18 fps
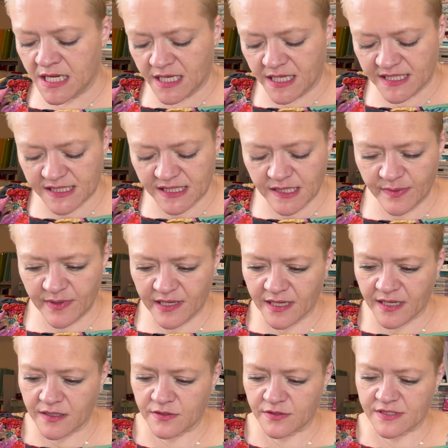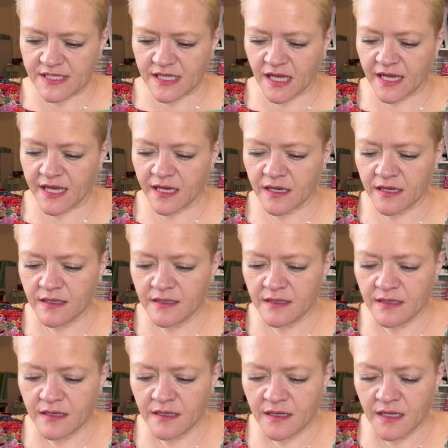Does anybody else, like,
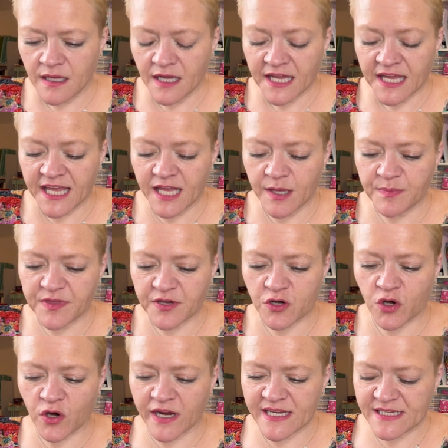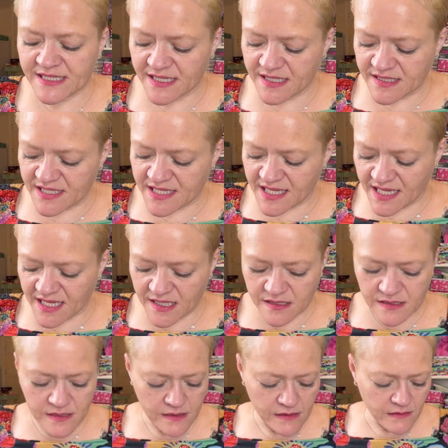keep the craziest
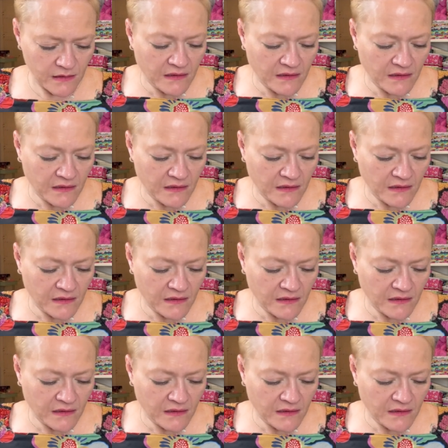things?